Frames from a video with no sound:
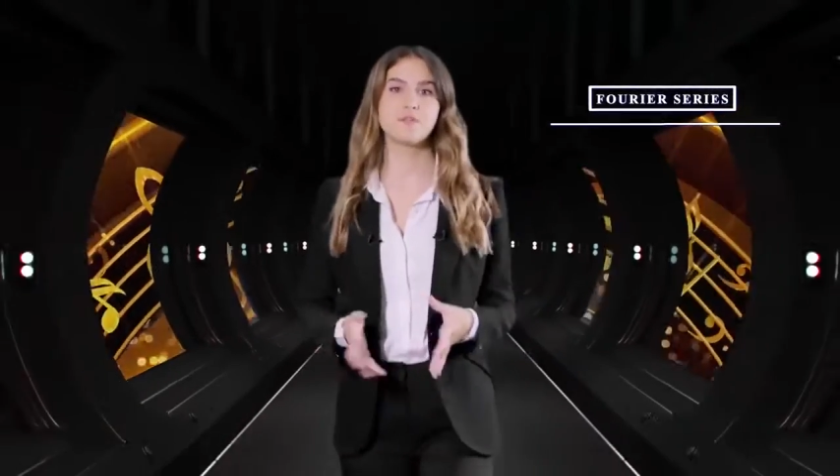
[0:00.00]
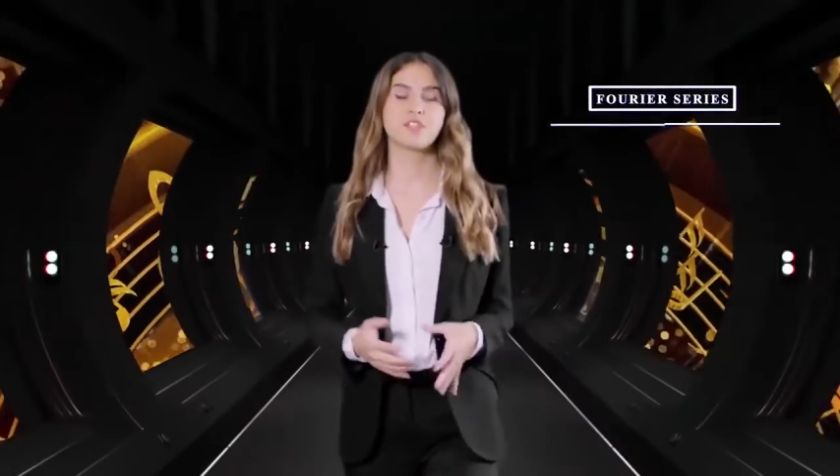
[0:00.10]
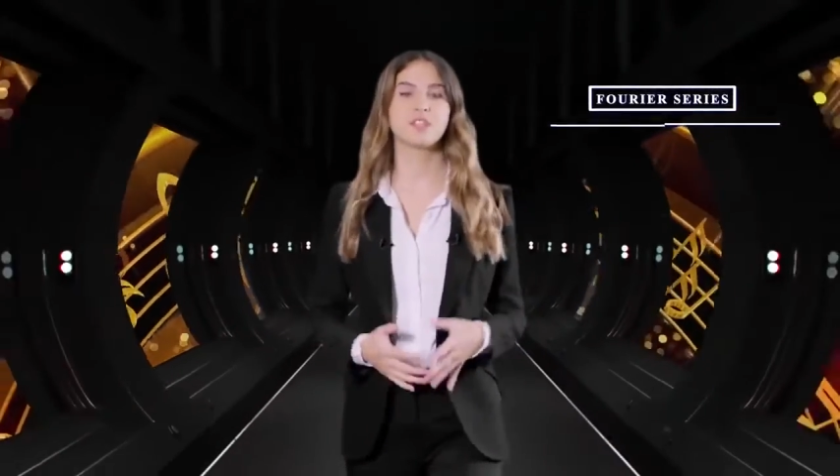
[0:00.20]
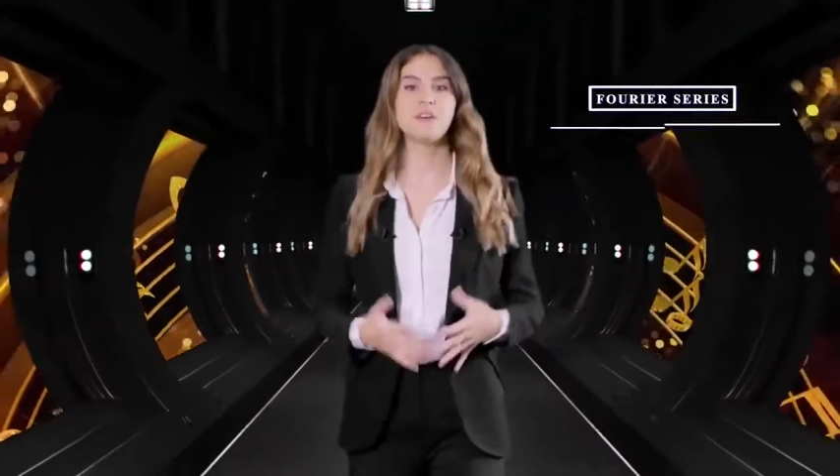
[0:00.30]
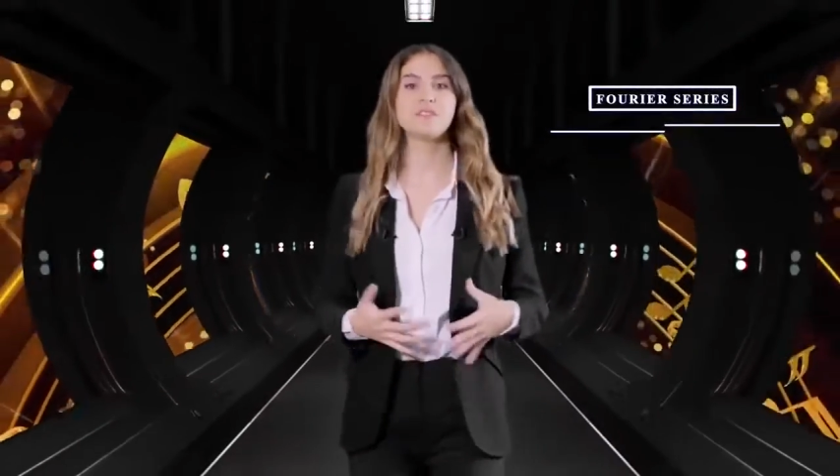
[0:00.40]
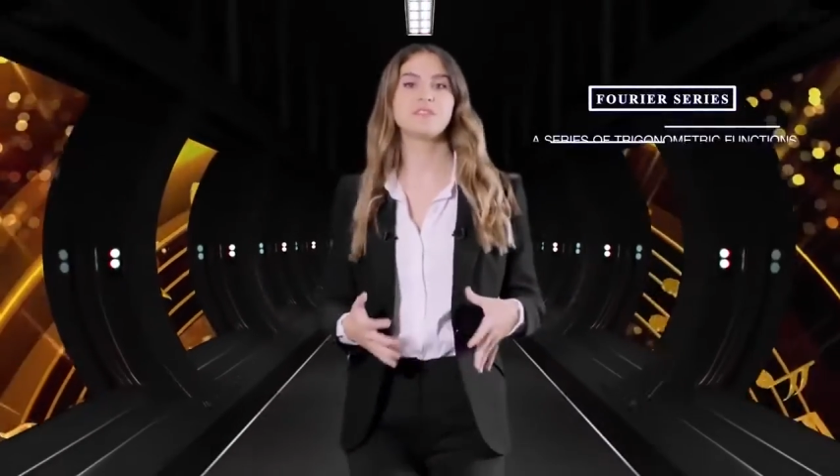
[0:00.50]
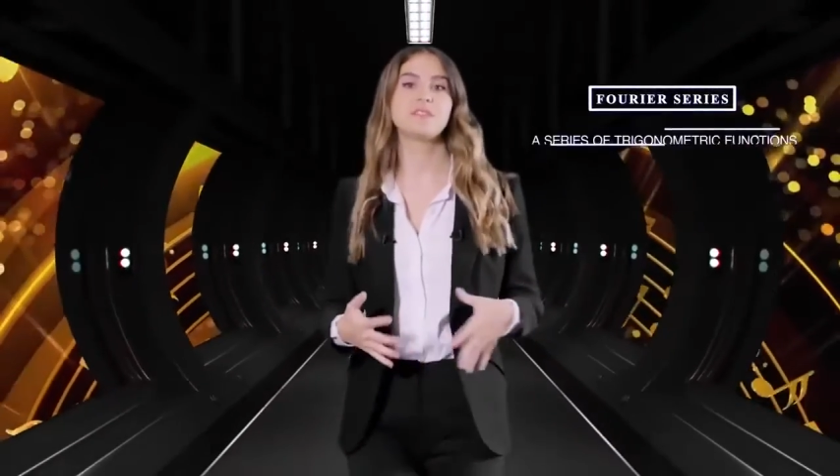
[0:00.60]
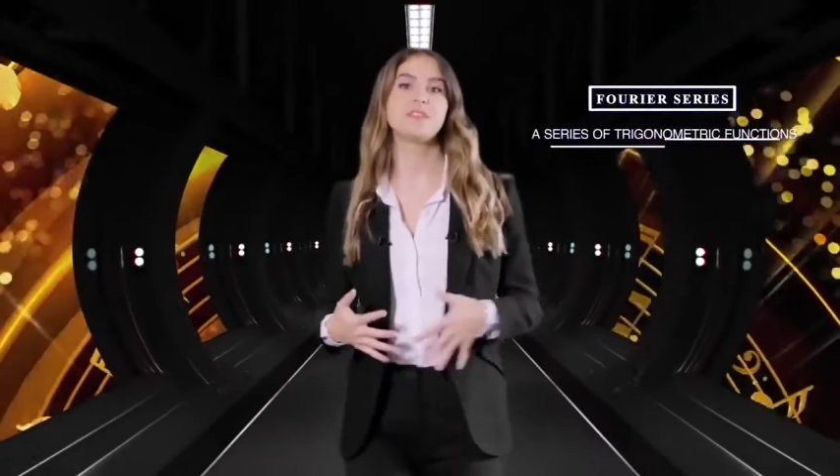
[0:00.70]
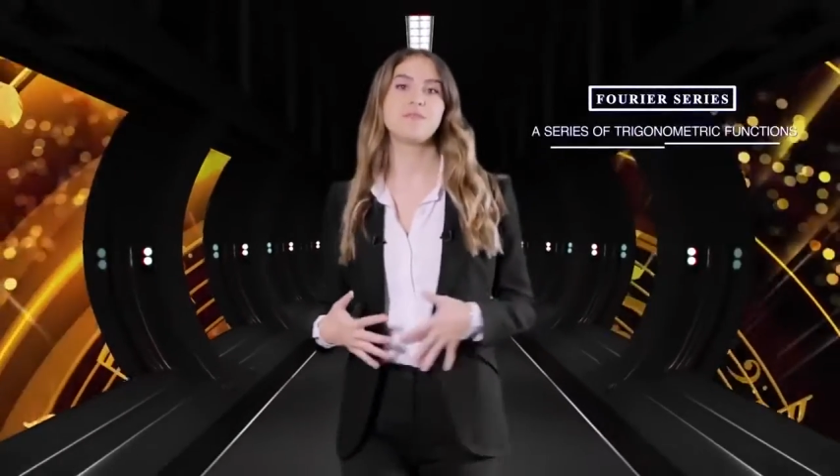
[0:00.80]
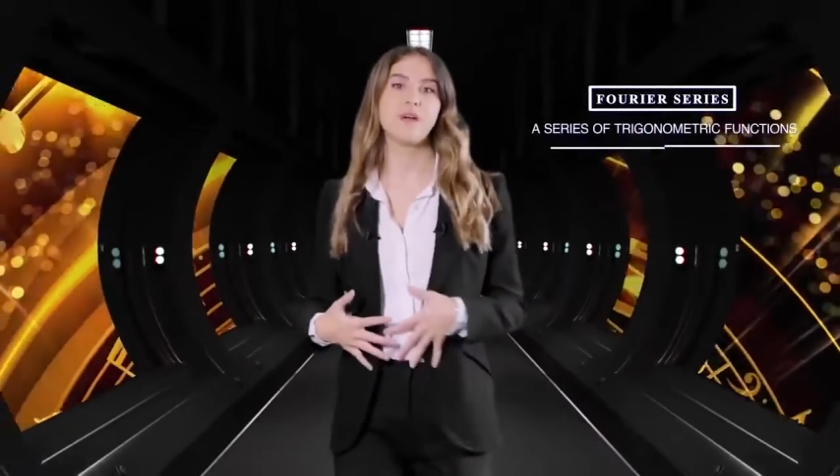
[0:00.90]
which allows us
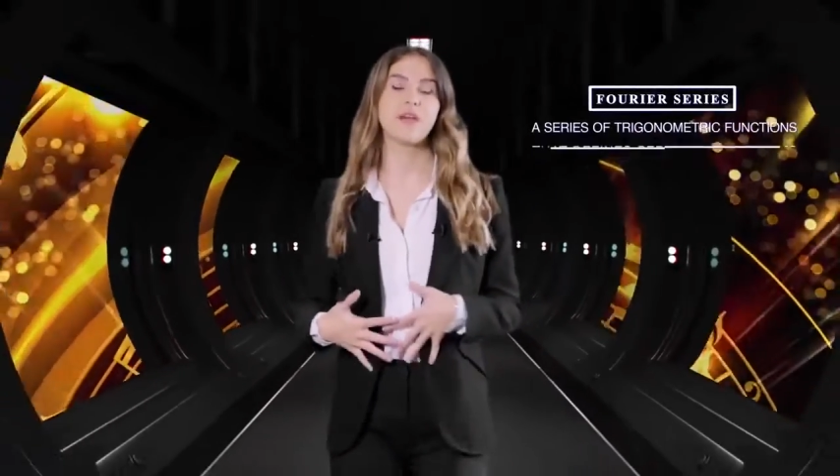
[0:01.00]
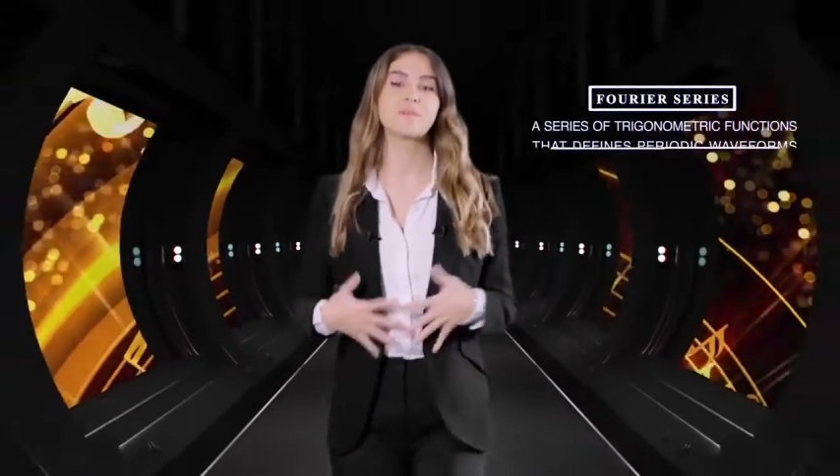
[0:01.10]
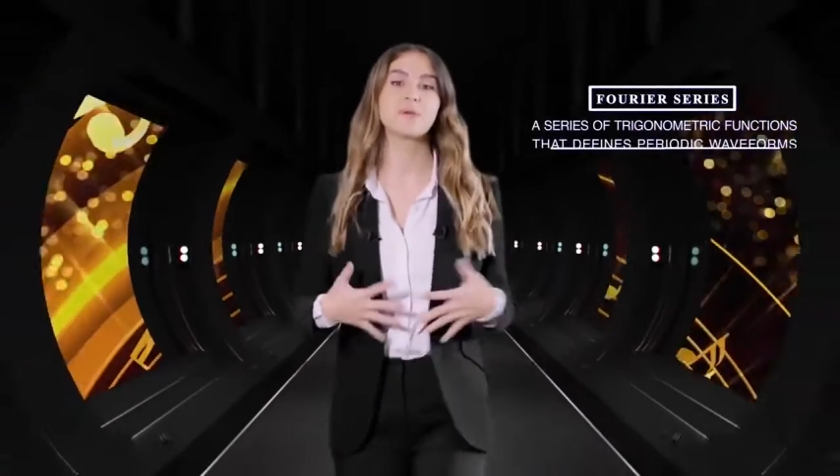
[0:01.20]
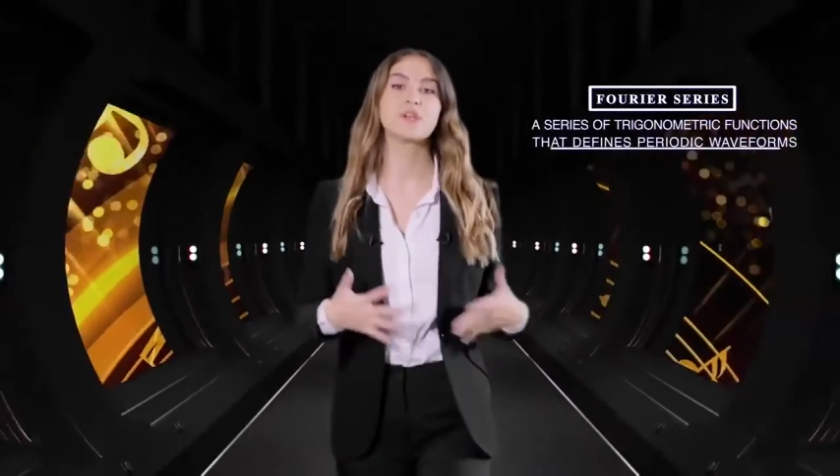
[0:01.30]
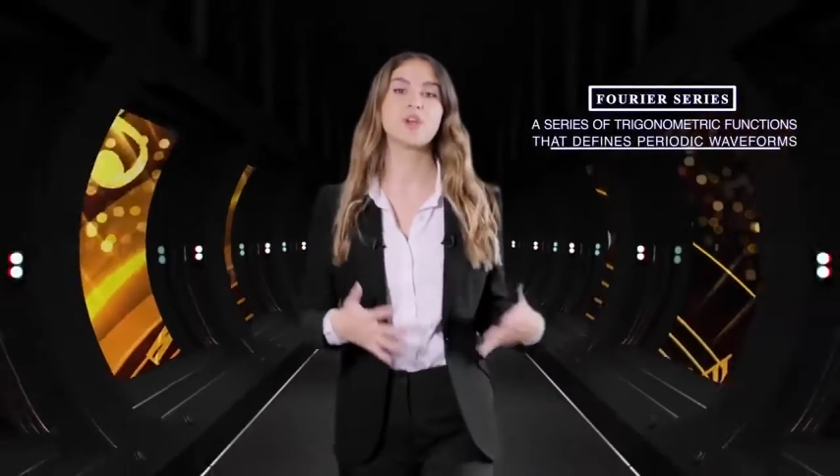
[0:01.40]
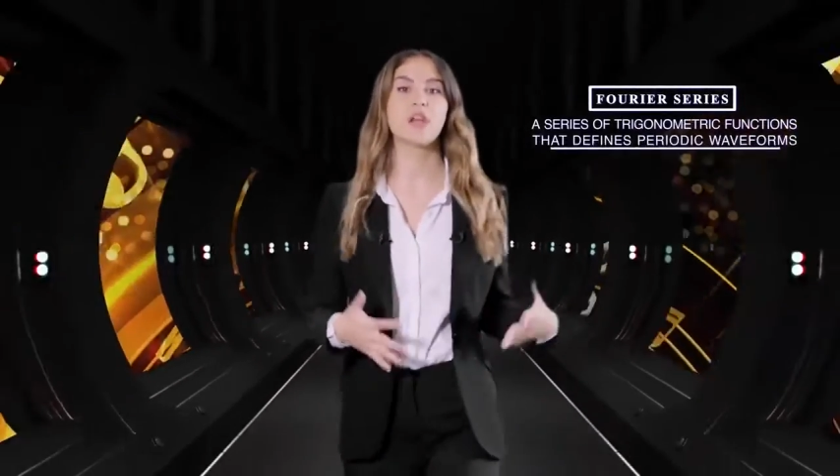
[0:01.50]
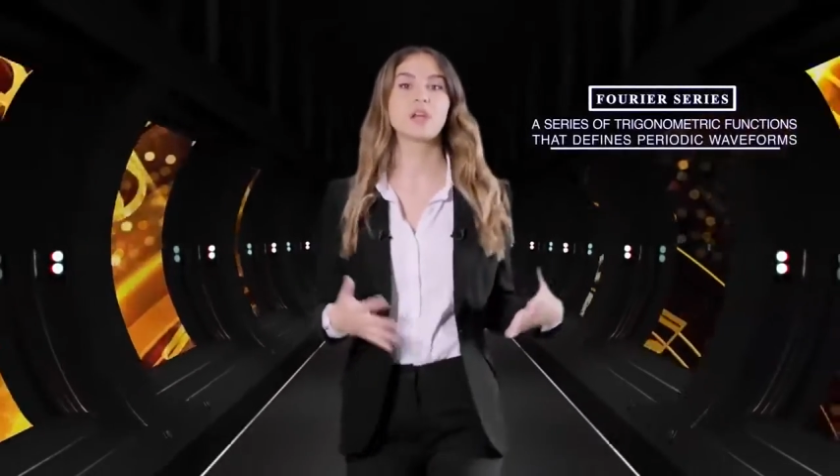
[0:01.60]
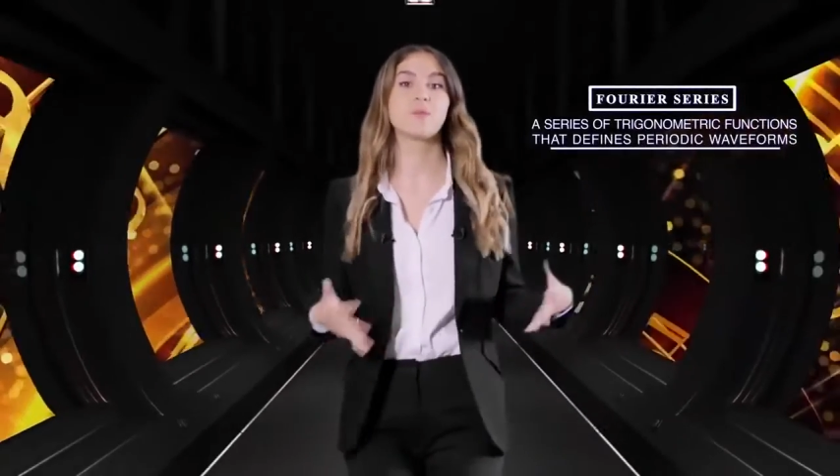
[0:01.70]
to define periodic